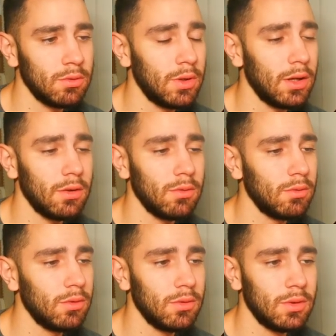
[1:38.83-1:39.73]
They,
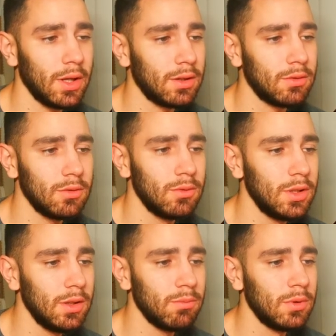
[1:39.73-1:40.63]
like,
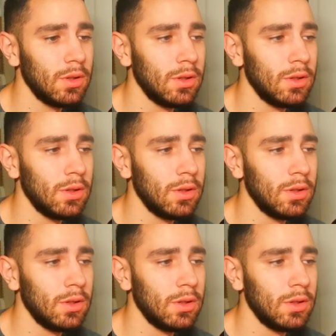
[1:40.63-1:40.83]
even